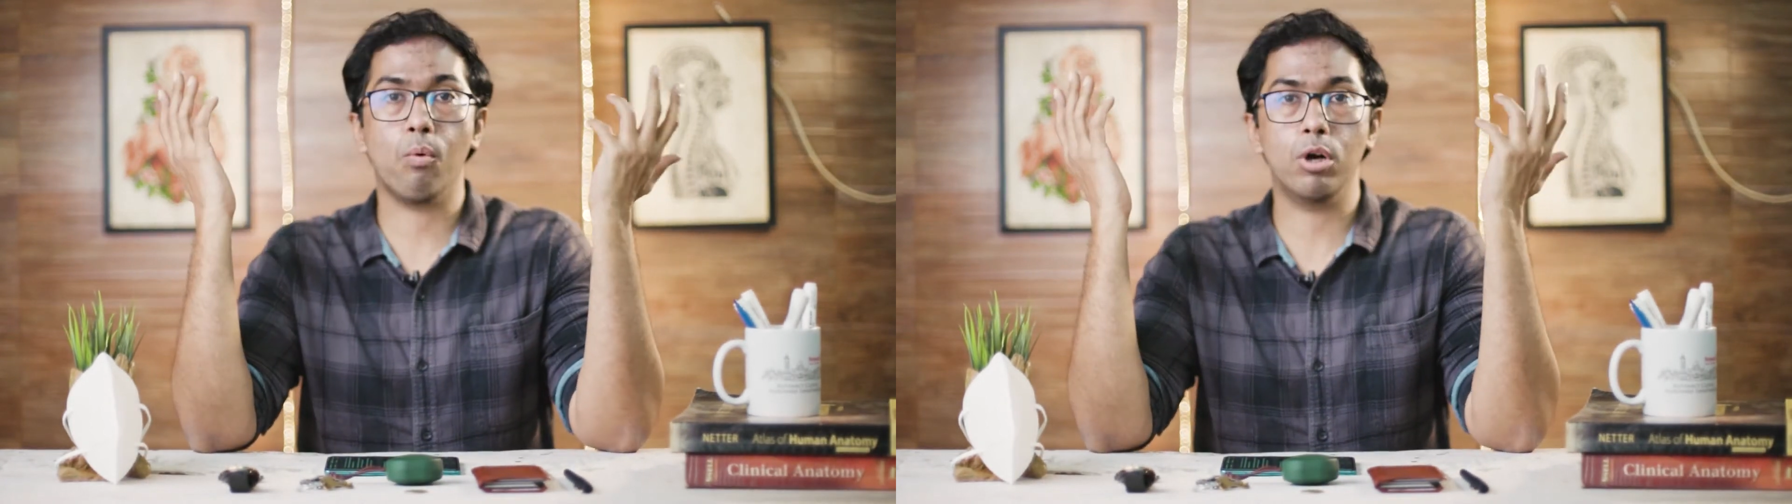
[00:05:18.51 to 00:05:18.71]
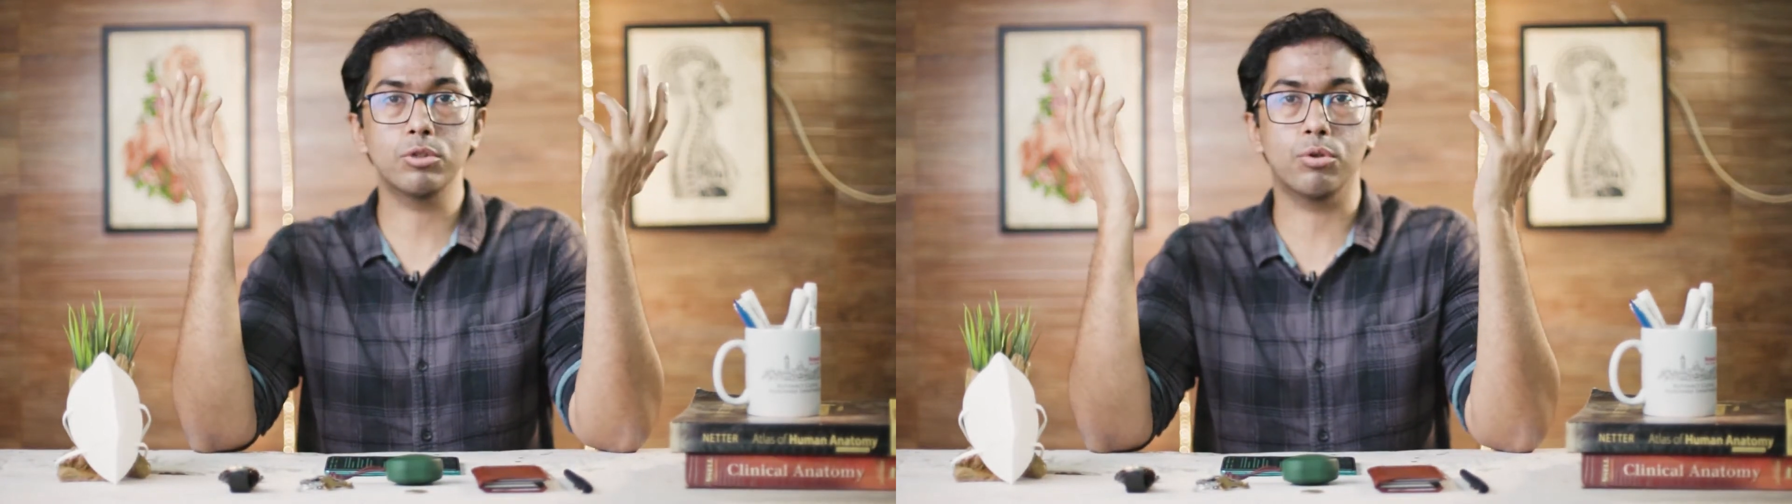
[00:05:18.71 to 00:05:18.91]

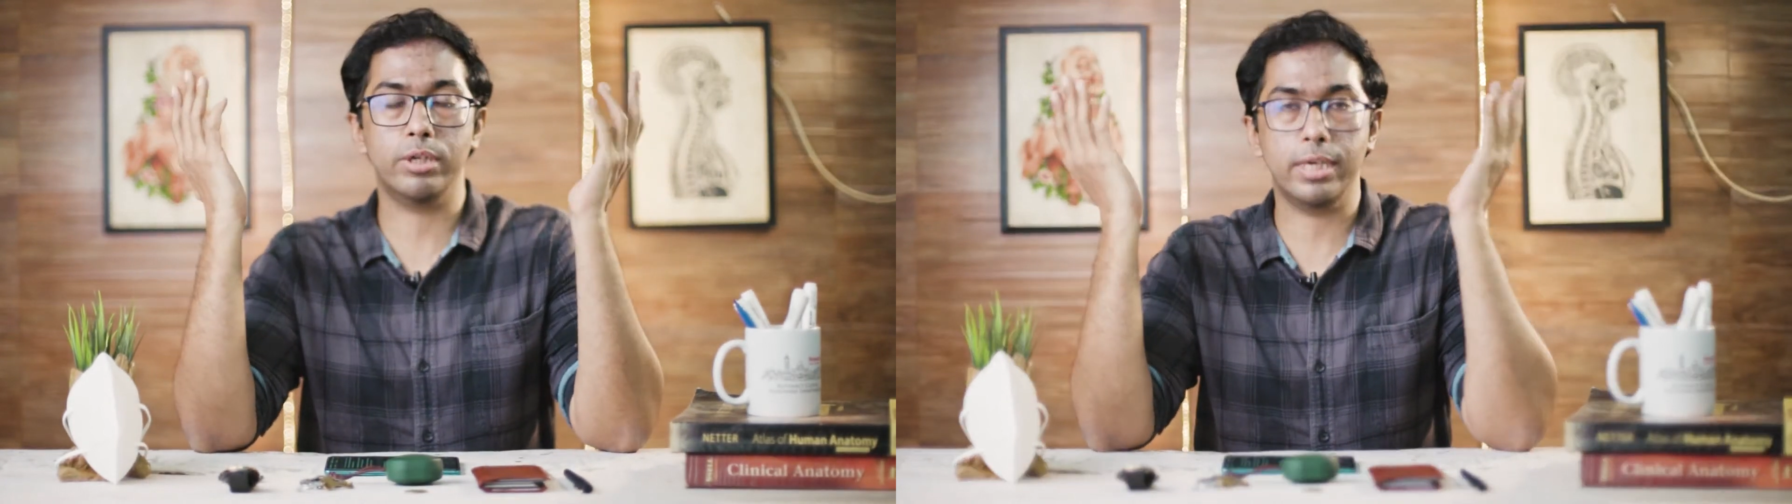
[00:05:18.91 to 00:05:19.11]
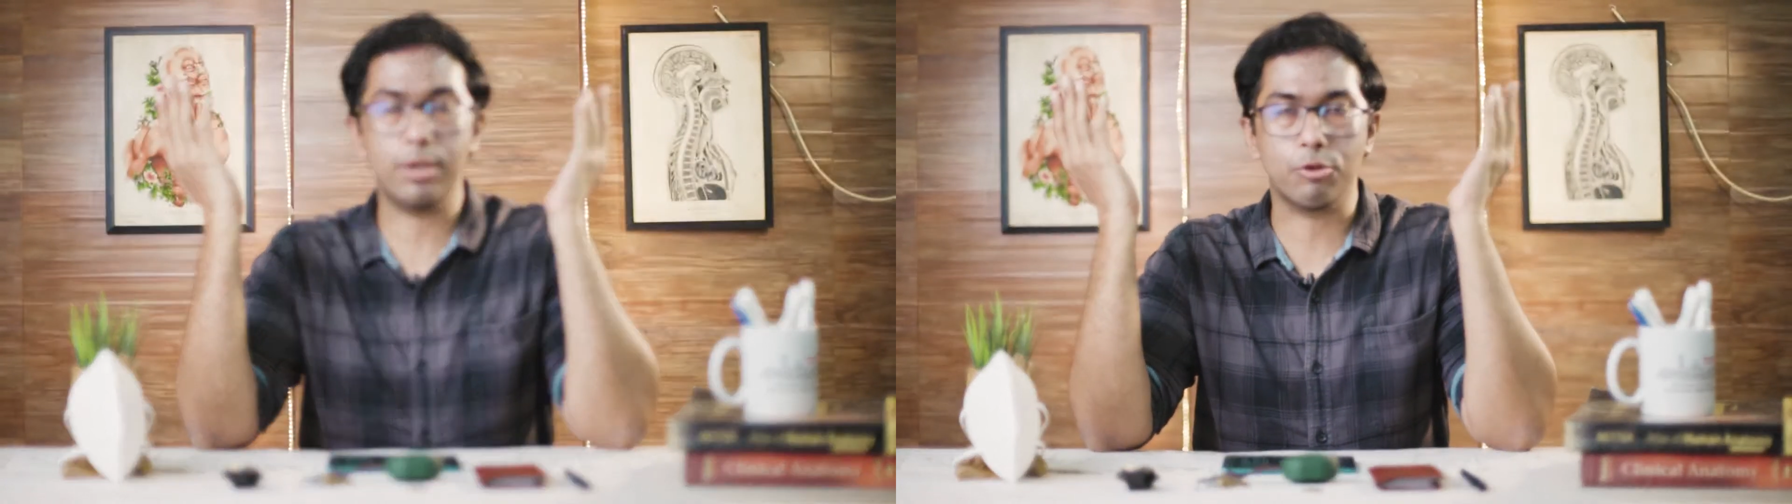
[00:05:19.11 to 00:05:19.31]
watch go?
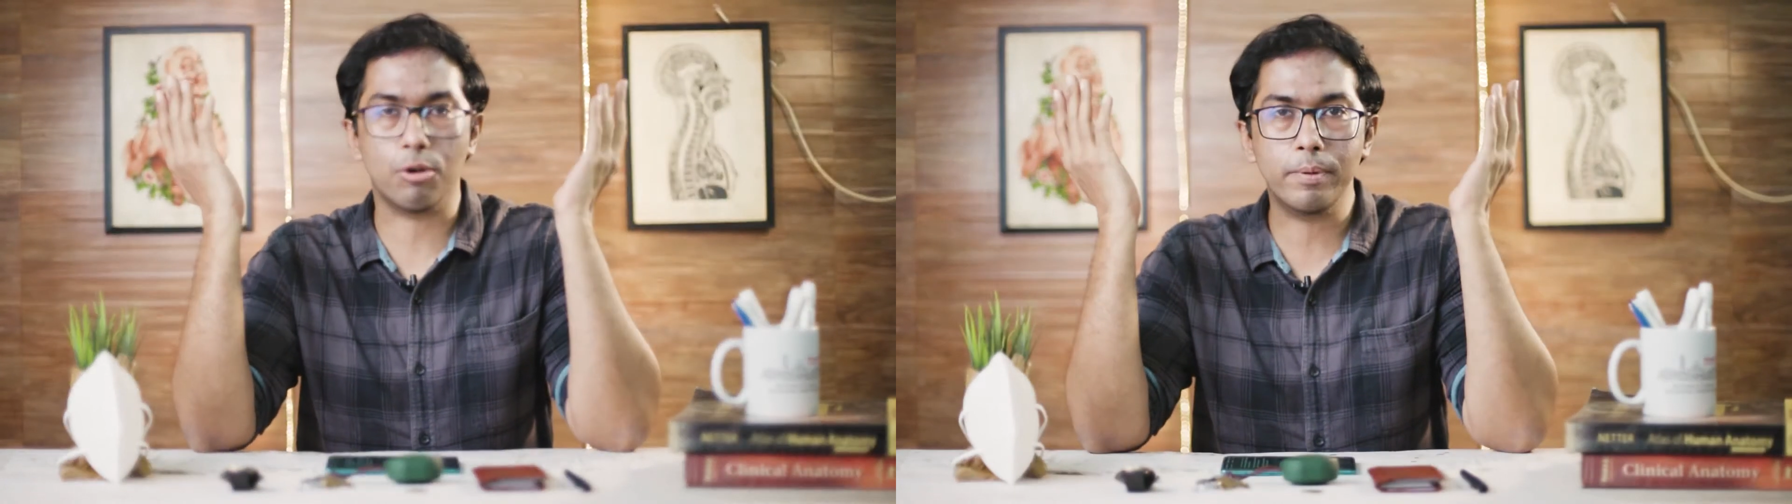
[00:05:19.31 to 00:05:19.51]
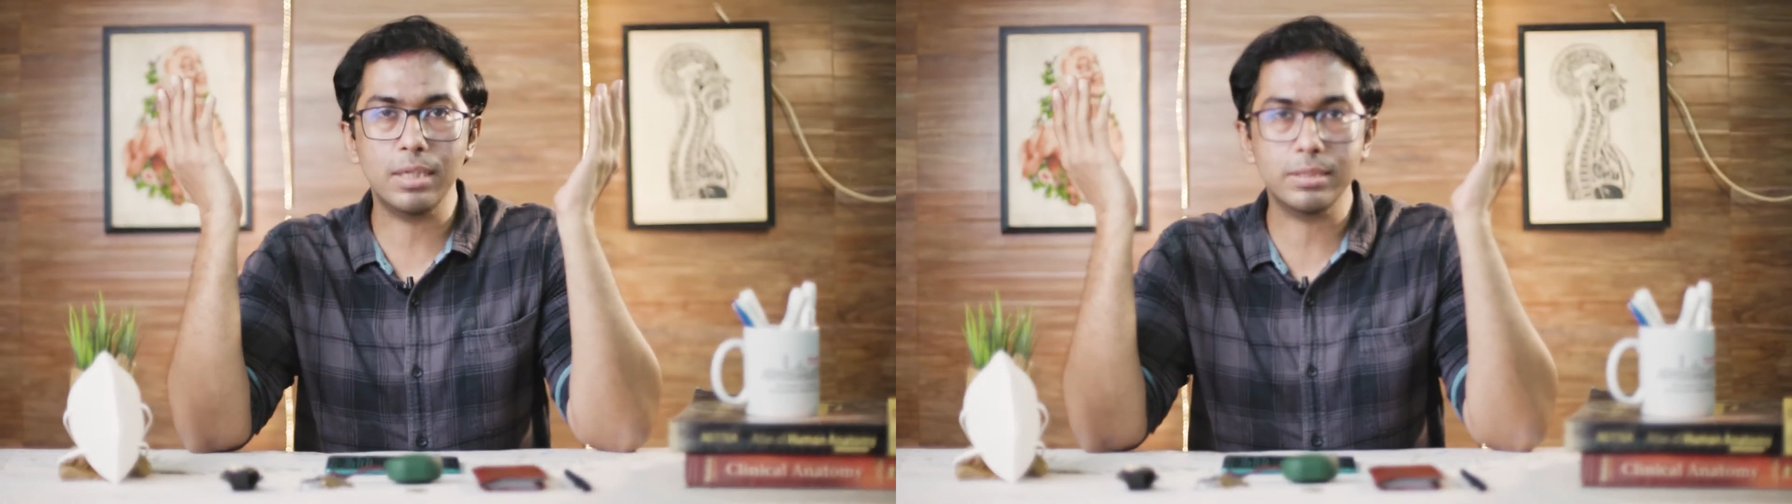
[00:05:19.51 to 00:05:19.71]
Did I
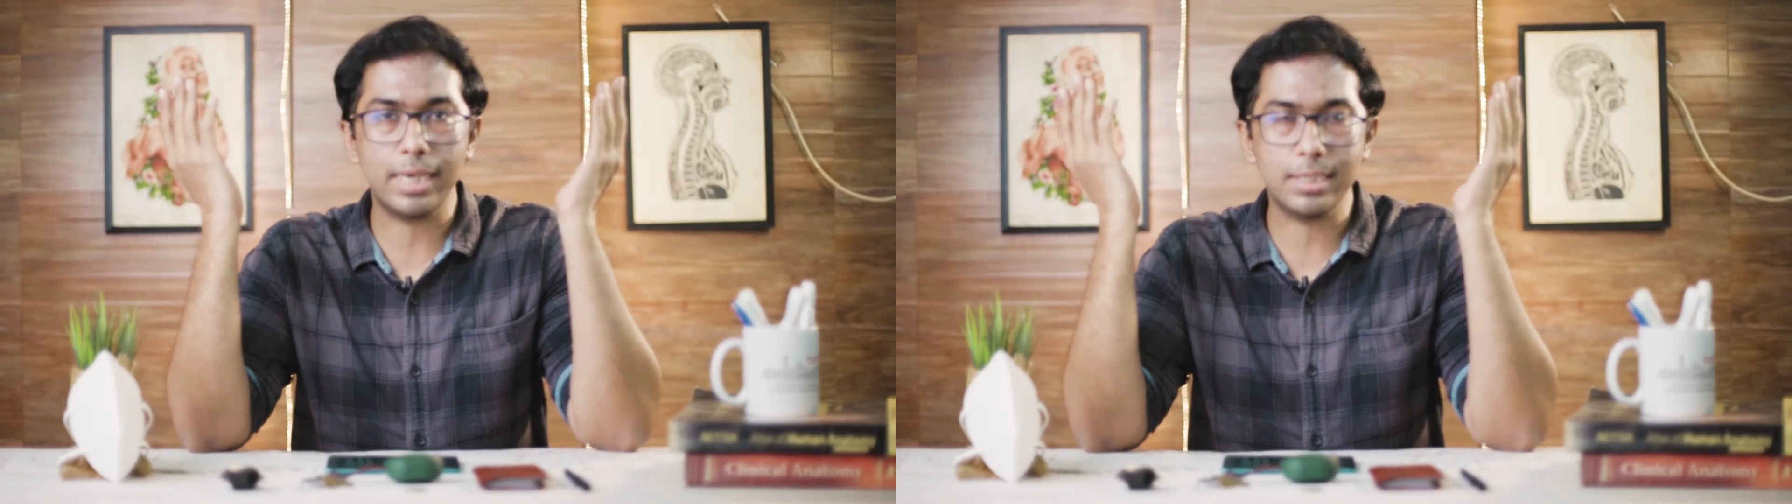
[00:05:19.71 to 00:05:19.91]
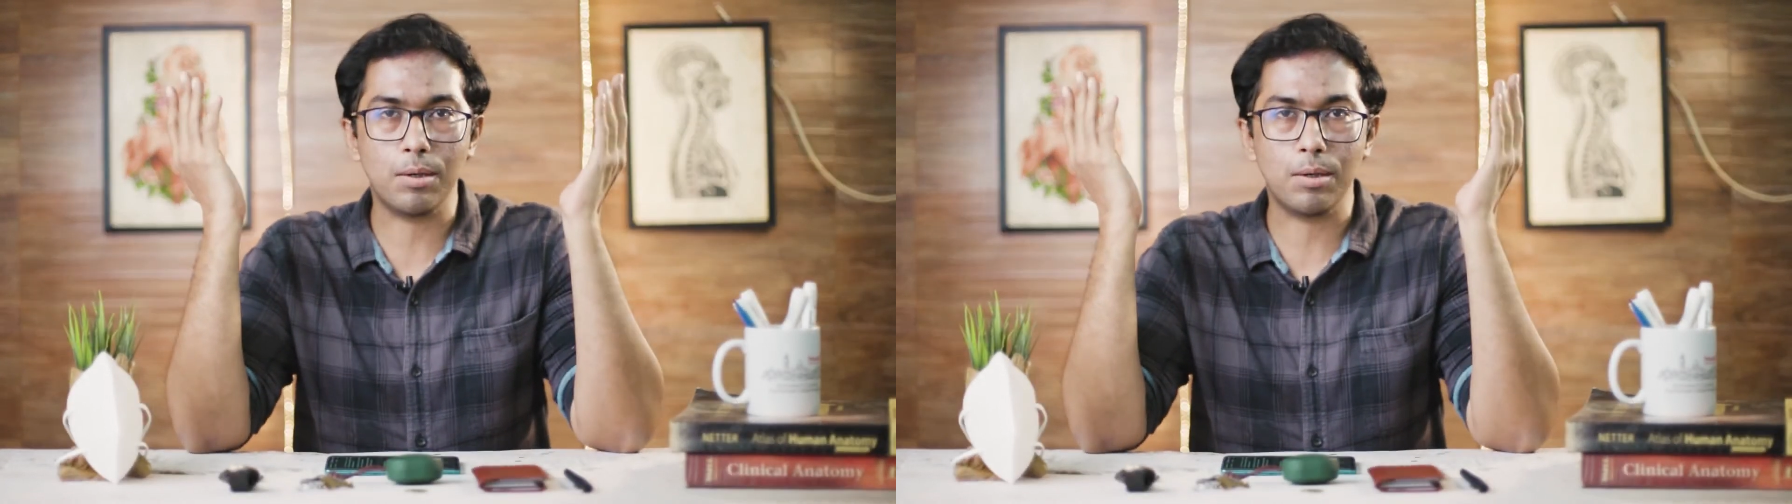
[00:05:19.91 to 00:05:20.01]
drop it inside